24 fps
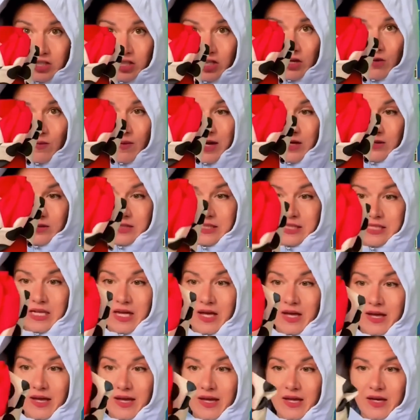to go
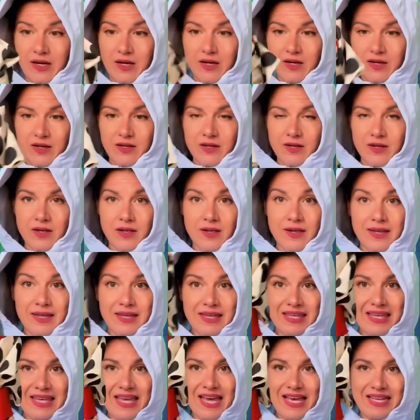outside.
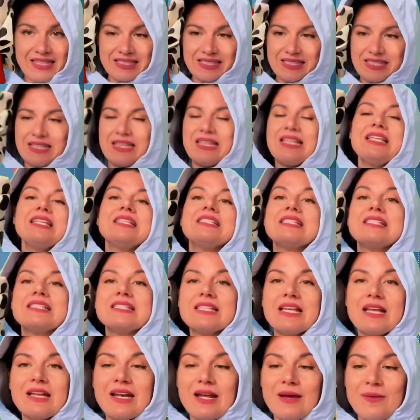Yes, this
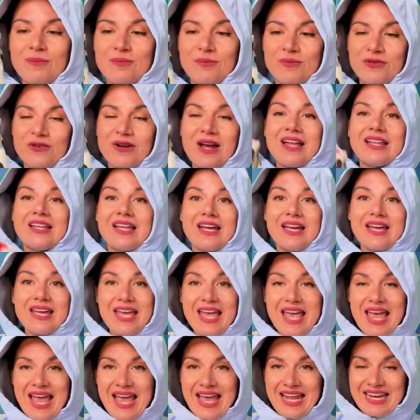is an umbrella
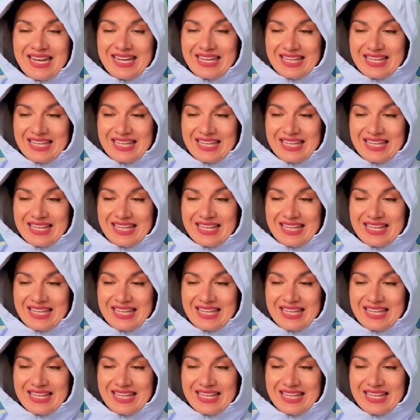and